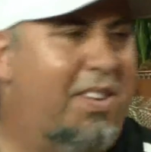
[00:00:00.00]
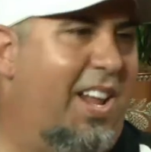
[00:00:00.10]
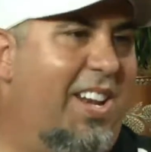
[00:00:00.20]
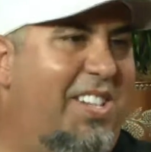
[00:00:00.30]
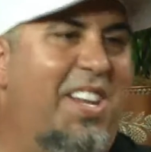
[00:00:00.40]

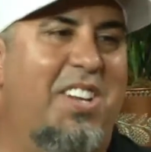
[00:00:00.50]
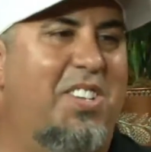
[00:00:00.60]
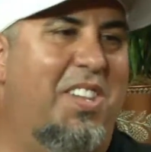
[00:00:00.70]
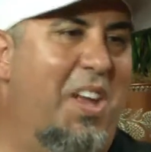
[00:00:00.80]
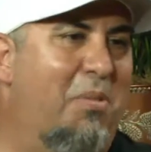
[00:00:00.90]
and
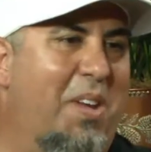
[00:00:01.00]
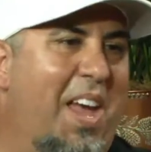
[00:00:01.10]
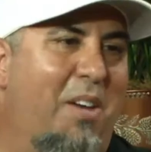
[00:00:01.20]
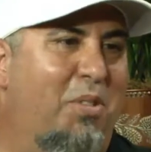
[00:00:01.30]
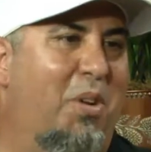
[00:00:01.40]
attention that we
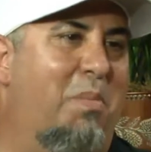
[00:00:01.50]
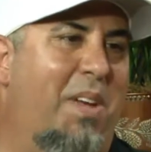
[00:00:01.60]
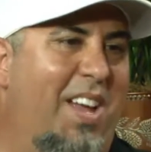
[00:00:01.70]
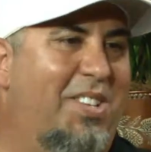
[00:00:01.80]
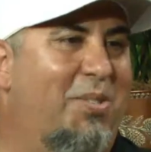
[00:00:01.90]
have with our
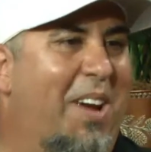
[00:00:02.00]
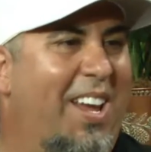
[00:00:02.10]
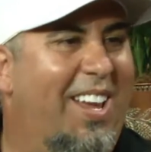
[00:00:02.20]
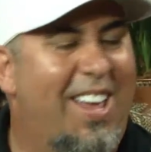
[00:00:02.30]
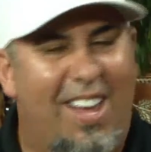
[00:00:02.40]
pets,
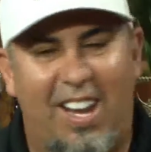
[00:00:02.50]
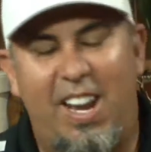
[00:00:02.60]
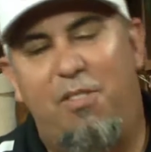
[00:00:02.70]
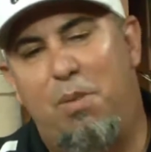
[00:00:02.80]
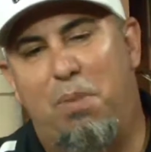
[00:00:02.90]
right? And
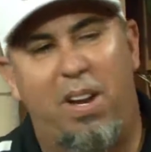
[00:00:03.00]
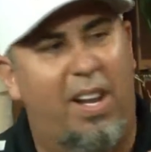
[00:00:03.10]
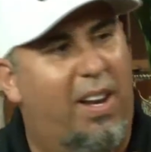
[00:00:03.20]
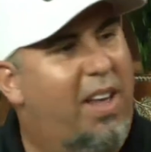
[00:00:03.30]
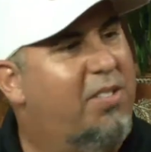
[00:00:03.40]

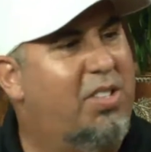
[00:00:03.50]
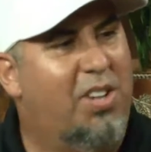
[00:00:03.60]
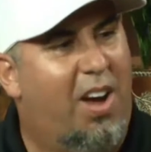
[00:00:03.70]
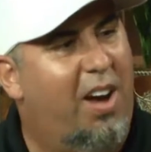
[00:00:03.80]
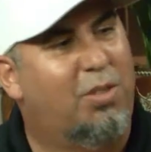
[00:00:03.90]
everybody loves
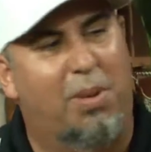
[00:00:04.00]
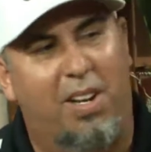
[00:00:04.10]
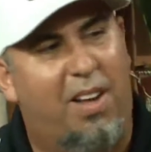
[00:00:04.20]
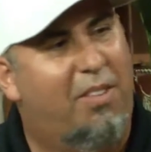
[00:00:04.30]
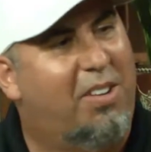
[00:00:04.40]
dogs. We
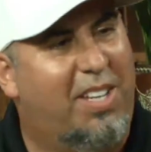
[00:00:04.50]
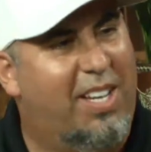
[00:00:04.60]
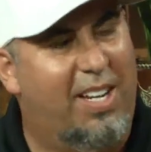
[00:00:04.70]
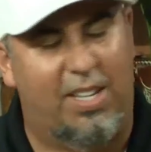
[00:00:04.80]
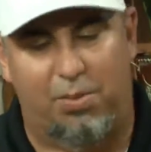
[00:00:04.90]
love our
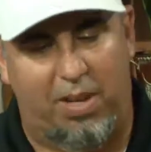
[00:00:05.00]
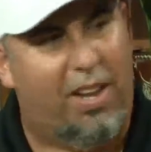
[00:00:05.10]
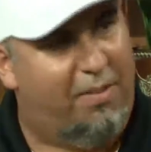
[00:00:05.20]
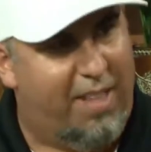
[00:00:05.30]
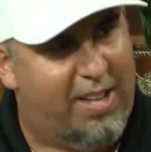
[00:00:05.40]
kitties. We
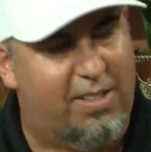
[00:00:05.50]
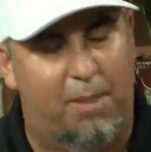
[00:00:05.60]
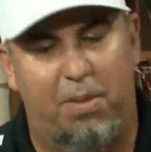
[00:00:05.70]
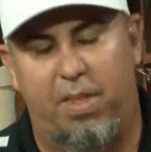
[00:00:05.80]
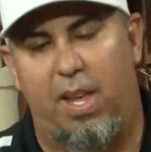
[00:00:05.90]
love that
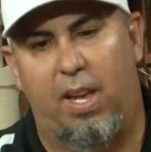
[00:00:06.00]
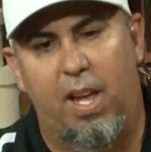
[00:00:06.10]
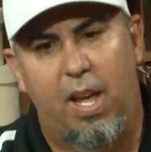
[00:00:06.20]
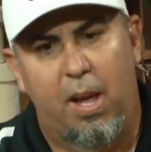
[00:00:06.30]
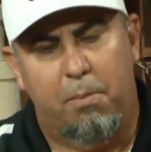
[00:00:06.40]
type of thing.
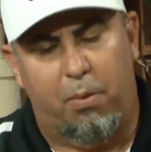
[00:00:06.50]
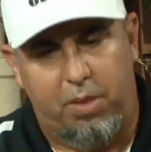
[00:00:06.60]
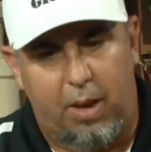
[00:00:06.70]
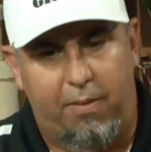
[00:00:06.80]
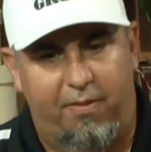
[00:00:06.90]

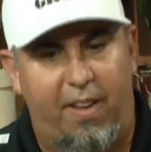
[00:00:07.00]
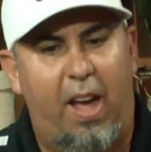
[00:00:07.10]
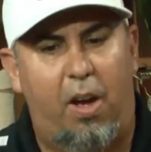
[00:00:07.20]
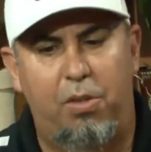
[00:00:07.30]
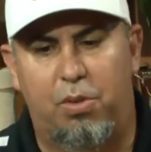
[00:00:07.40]
But they've
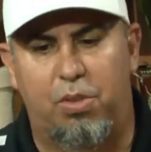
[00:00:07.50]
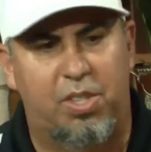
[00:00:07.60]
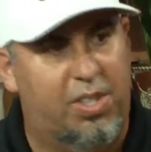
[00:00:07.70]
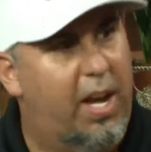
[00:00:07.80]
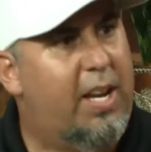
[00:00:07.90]
found through
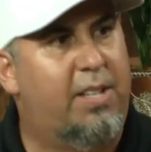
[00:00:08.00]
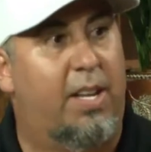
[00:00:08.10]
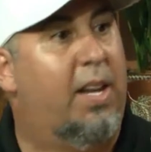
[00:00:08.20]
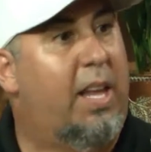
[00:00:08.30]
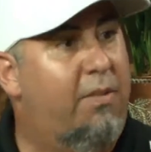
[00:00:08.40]
studies
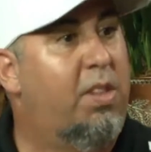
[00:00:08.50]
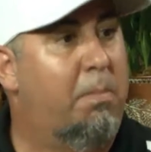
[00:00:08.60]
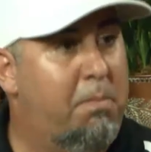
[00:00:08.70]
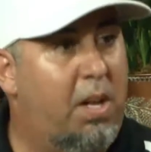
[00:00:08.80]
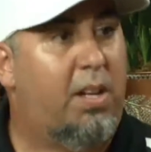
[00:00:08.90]
that even the
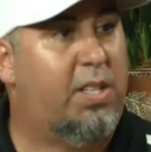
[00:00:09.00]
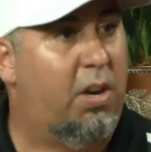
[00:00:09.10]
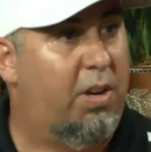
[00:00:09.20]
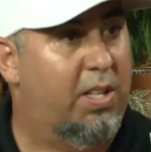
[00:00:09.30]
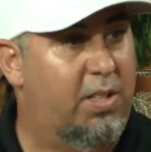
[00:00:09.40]

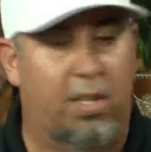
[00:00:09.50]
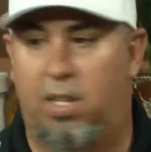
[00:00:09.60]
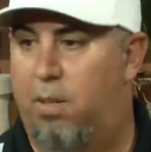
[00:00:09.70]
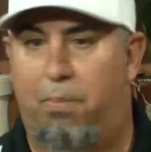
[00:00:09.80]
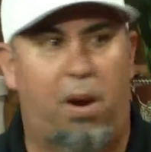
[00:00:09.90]
military has done,
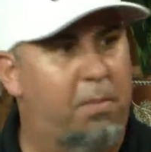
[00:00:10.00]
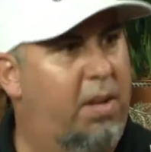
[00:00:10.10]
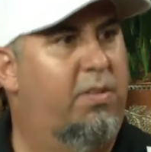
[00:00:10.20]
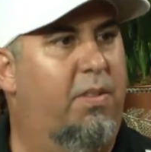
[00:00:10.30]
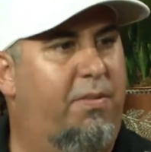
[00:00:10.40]
the
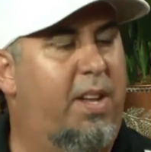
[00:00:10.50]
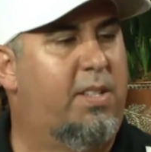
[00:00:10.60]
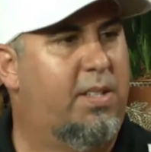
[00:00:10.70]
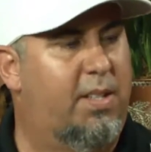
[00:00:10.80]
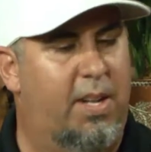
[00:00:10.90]
Department of
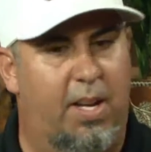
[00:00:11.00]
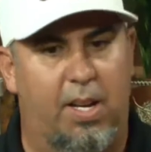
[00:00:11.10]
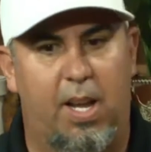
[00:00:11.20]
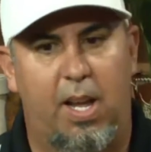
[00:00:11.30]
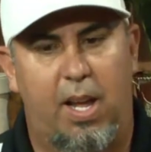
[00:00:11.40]
Defense has
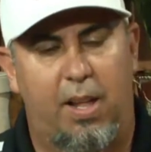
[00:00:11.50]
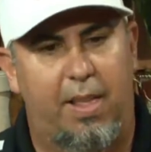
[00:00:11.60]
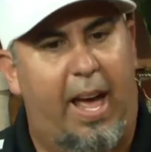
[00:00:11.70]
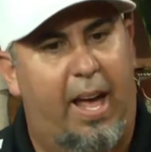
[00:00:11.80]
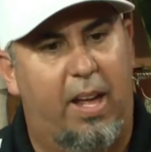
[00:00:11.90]
done,
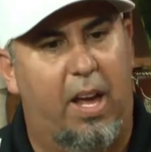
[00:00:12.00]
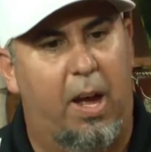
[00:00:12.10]
that